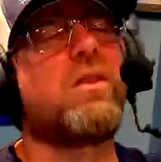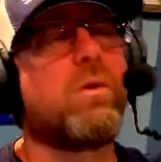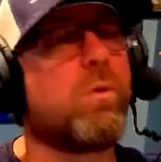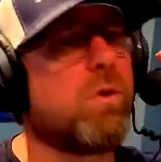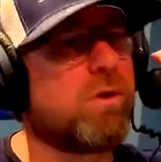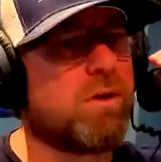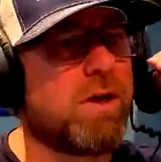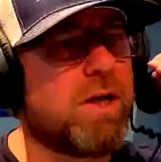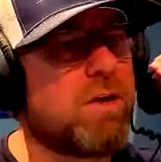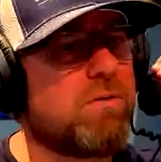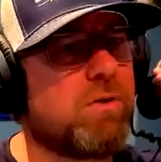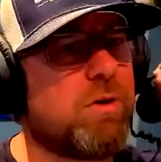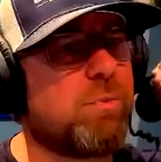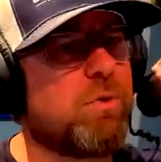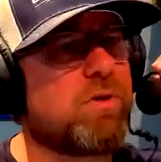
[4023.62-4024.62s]
the work that
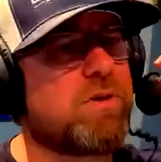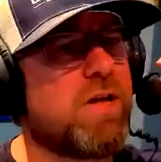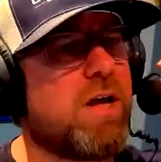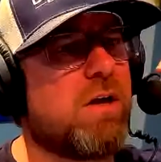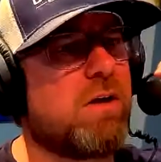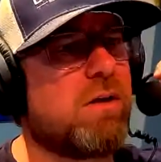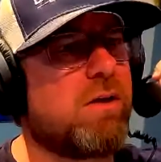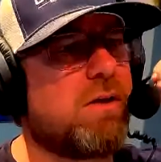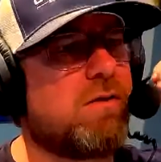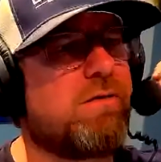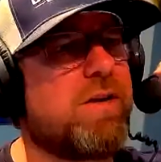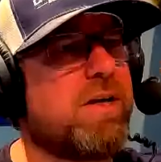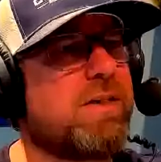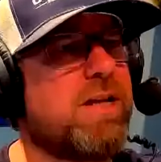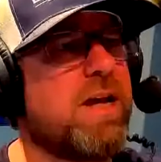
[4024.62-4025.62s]
Adrian puts out,
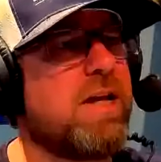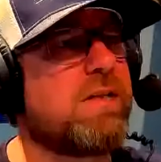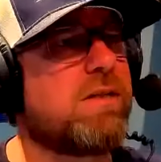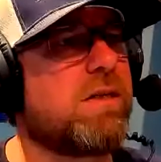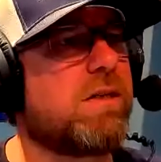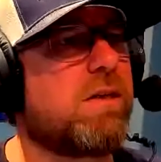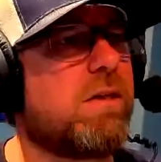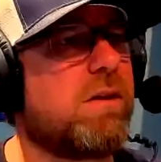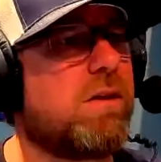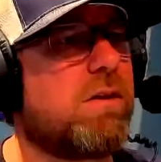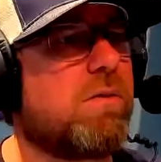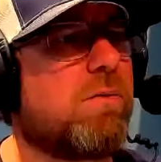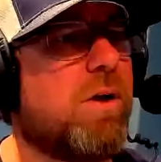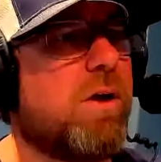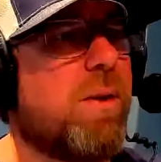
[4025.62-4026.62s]
fantastic,
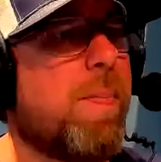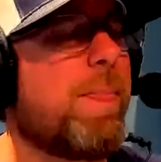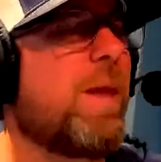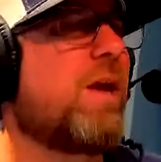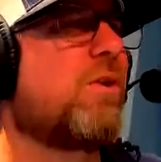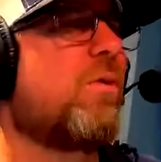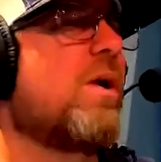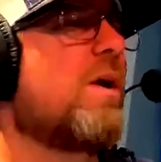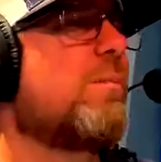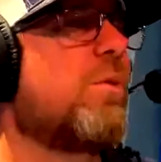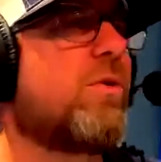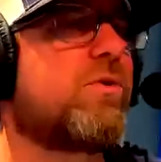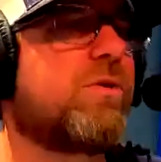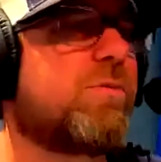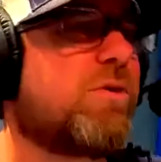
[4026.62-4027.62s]
right? And Craig
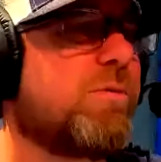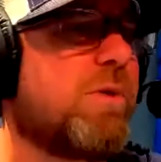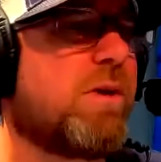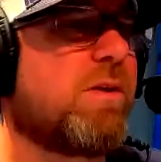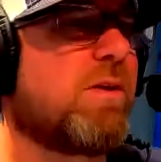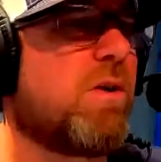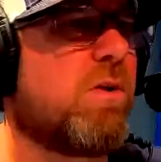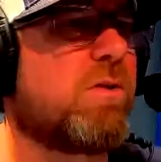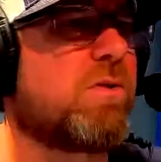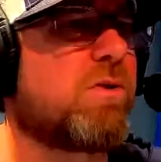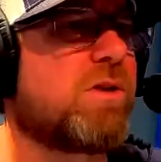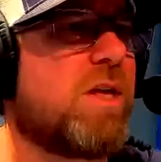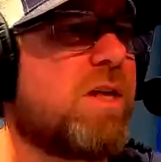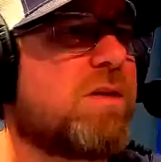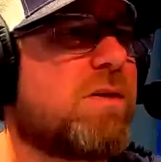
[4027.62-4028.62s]
Bertram Smith and all
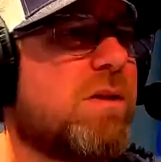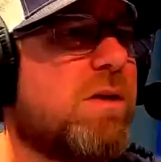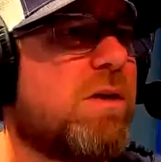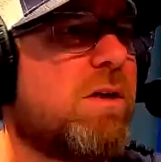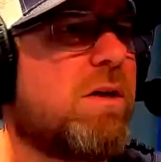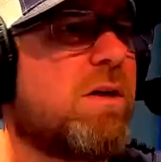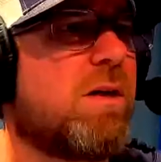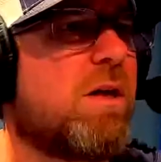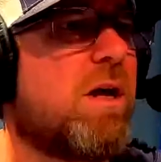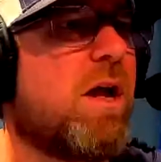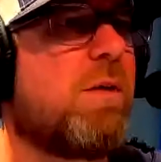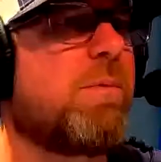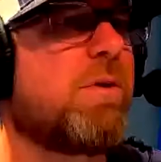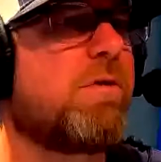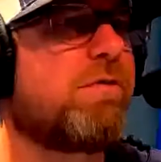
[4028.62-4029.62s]
those guys.
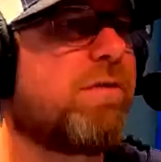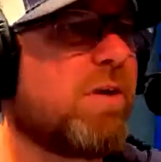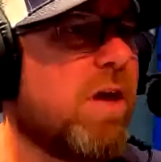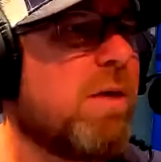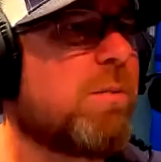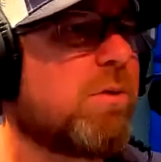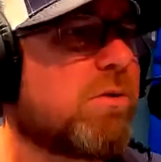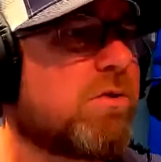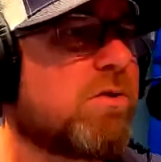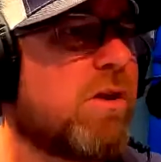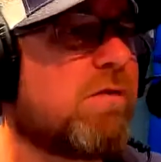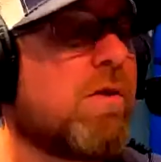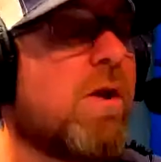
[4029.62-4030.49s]
I mean, phenomenal stuff,